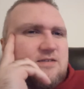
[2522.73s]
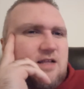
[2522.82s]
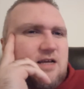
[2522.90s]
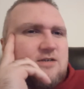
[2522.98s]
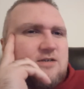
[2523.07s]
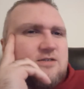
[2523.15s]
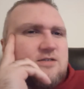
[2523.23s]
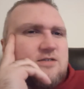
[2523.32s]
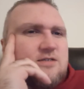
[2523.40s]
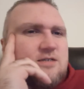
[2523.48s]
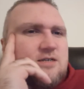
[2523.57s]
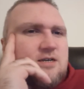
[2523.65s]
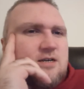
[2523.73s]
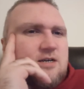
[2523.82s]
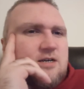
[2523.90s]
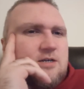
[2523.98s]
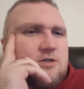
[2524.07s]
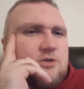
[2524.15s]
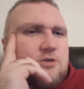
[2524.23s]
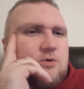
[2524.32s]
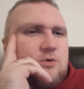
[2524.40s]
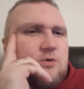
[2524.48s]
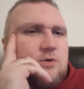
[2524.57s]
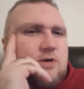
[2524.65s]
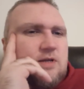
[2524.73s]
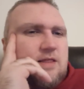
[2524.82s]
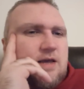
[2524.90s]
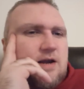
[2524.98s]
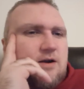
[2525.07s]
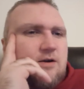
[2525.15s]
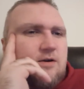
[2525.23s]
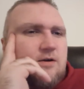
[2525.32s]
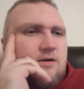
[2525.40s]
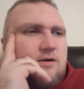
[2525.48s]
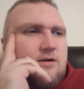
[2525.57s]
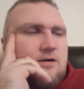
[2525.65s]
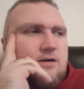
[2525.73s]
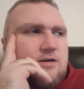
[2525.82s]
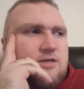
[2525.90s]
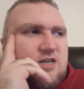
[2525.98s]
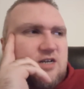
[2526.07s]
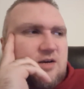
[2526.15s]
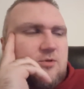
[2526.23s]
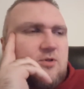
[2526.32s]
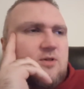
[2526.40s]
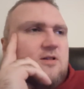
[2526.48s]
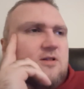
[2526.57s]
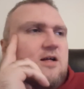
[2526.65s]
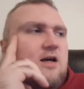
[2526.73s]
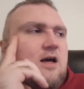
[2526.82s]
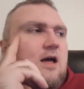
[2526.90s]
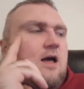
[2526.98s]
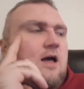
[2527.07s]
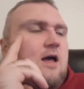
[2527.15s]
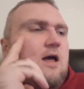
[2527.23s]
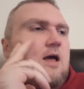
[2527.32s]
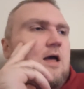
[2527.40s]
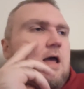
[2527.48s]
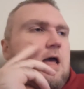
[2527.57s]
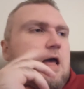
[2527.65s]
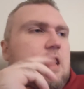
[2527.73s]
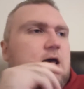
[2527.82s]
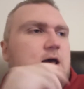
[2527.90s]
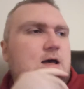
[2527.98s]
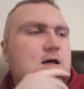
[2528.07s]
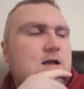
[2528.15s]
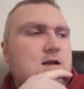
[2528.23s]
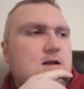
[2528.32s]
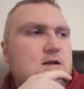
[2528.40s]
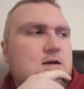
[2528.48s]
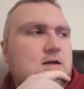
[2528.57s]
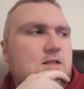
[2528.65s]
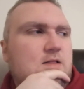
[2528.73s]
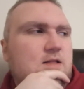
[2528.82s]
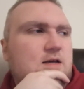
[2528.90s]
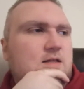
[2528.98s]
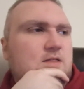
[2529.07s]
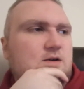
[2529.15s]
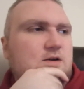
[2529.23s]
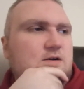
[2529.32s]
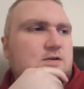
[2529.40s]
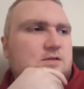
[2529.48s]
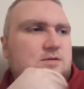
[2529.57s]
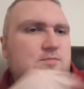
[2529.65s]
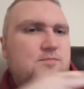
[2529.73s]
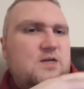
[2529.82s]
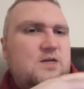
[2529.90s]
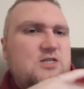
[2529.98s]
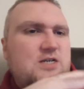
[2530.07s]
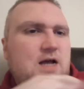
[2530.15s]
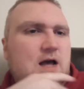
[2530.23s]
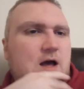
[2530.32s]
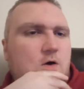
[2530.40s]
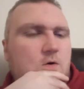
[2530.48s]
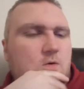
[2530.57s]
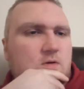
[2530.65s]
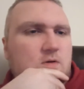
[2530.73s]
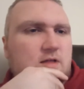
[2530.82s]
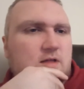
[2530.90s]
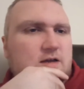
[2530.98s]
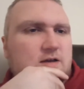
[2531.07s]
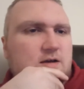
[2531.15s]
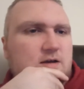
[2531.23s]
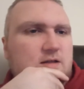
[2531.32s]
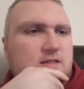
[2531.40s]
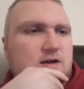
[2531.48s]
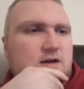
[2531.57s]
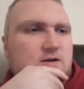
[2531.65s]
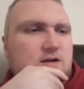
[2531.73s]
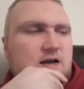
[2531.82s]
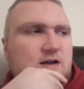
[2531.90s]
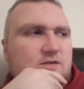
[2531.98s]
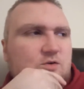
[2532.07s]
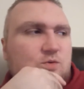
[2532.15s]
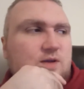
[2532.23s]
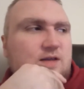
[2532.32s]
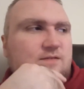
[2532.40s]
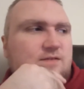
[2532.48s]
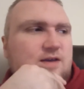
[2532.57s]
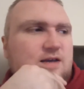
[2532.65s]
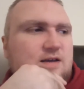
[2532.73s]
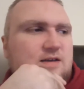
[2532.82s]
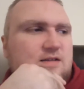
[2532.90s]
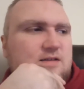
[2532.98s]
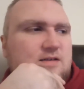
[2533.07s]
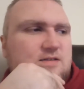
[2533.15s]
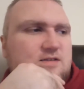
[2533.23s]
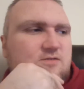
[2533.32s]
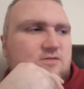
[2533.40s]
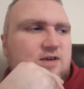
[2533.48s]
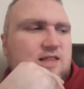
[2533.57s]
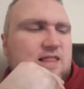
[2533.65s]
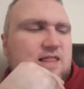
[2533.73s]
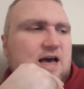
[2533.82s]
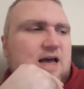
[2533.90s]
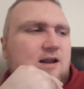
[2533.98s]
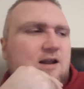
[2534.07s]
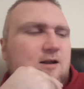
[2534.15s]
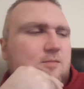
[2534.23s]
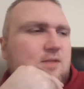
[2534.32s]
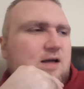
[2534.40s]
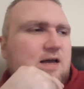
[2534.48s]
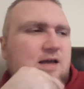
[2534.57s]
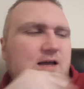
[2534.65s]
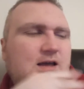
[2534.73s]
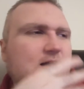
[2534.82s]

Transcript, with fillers: letters to their double and like they're they're matching how like uh, they're kind of grieving and, and stuff like that and i'm like